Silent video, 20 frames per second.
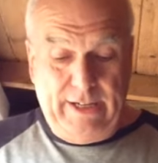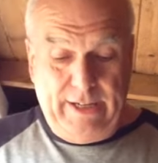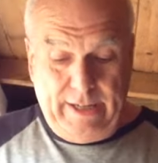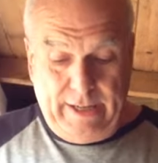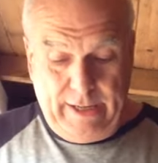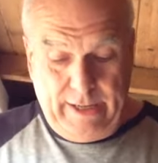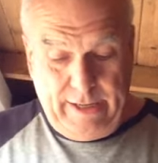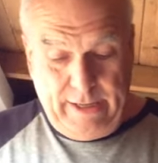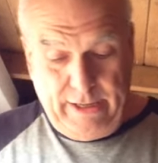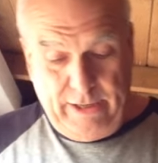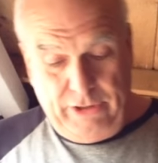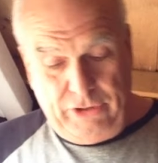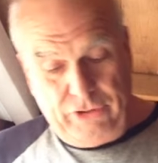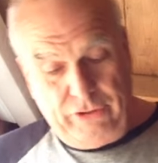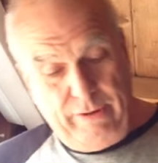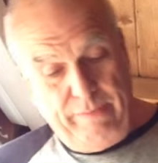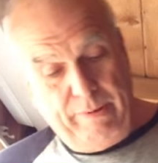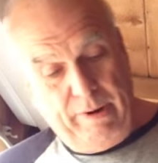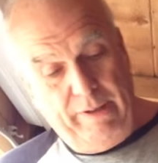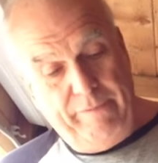a
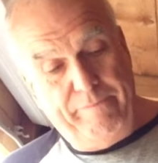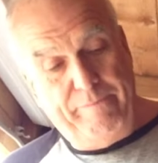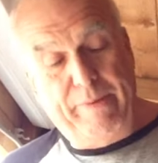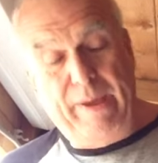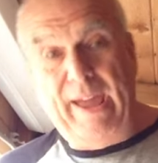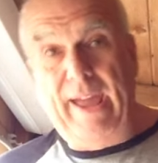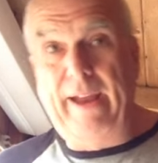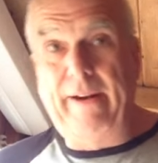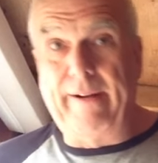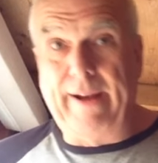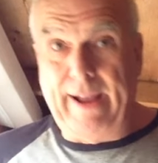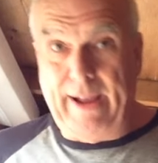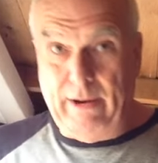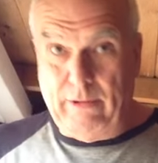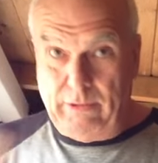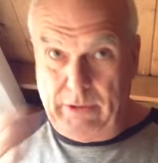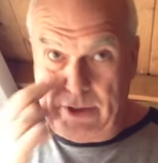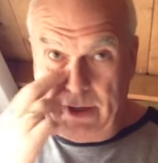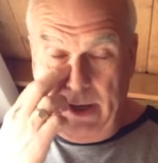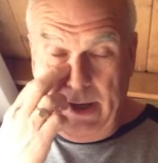dribble of beer
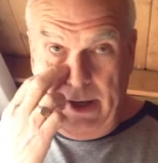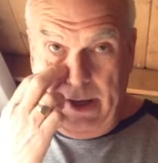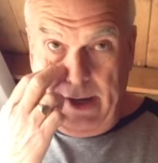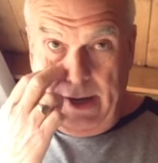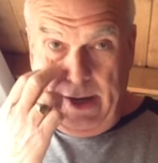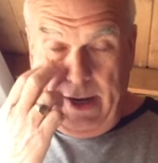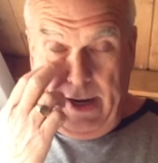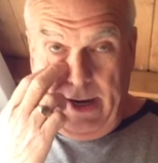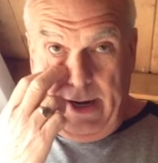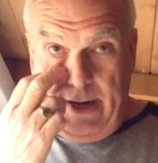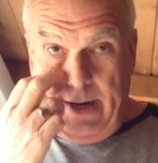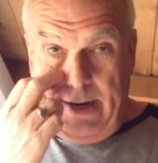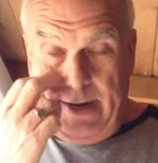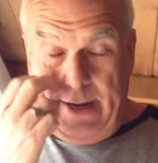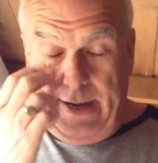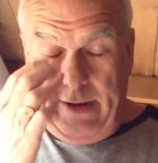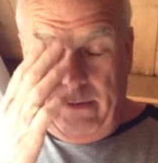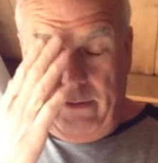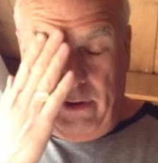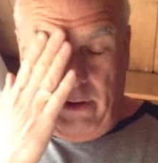out.
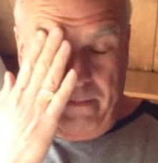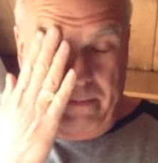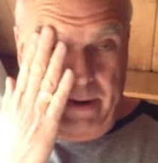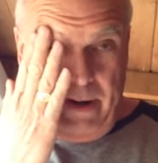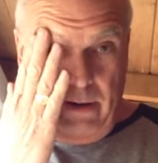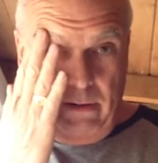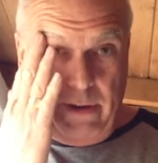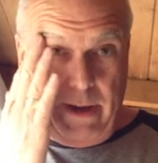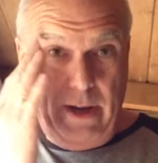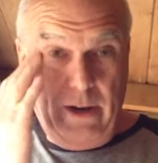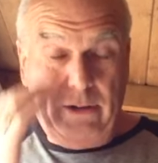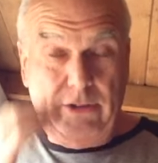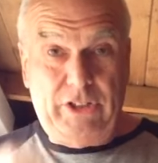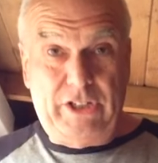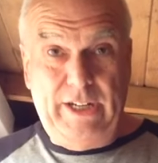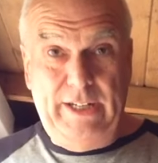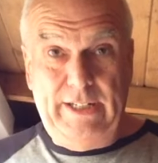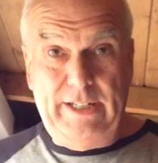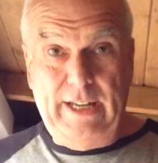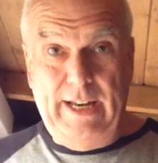Now, I've been looking on
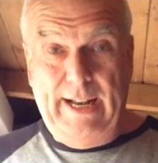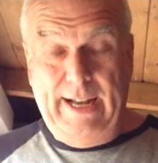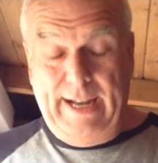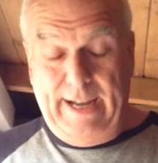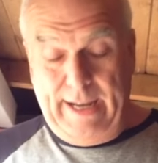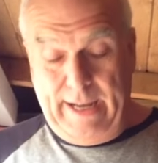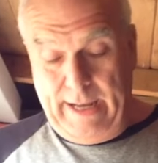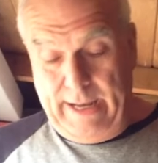the internet